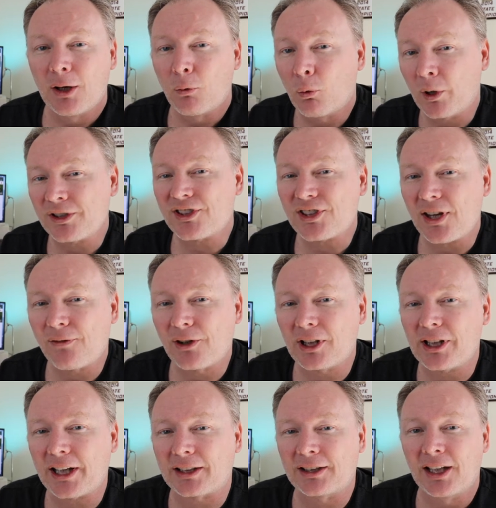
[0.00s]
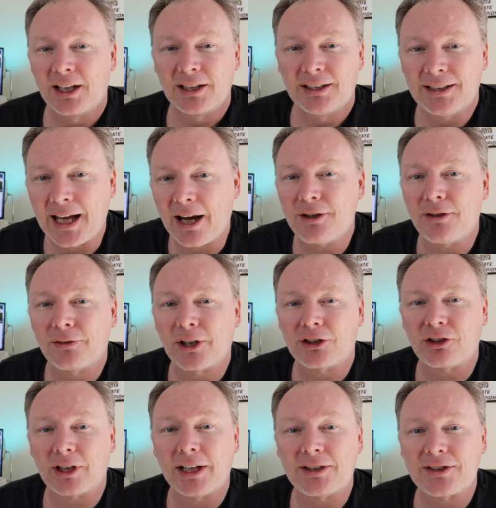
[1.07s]
Once they've clicked, now you've
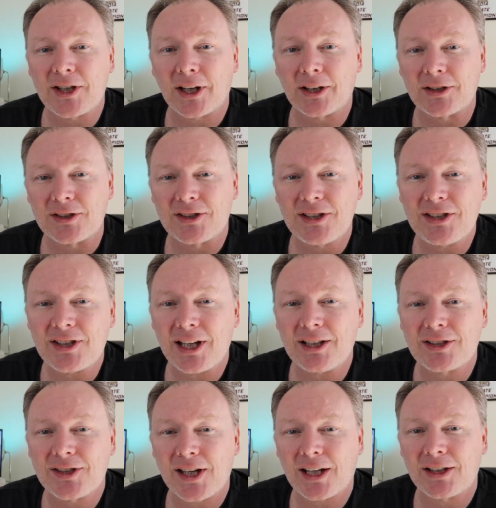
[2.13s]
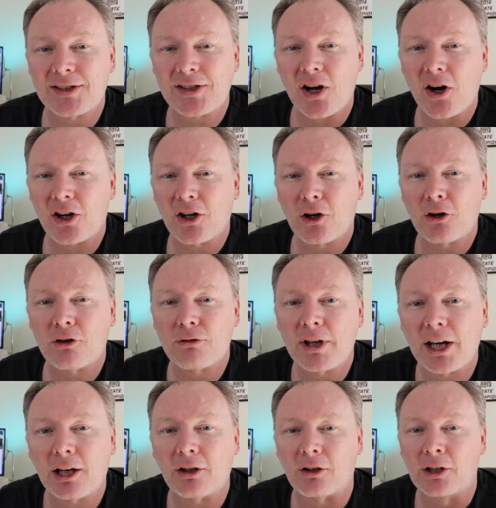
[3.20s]
got your eight seconds. These eight seconds are
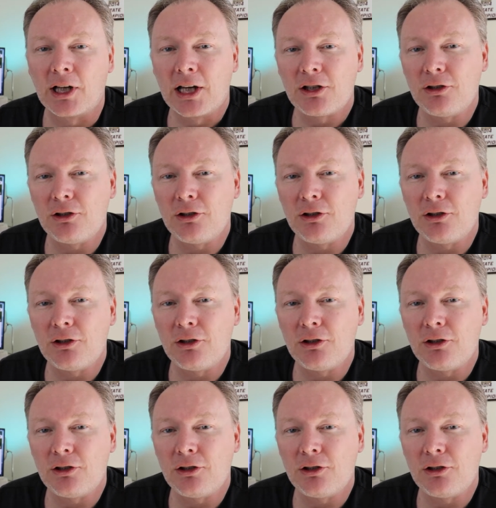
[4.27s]
critical.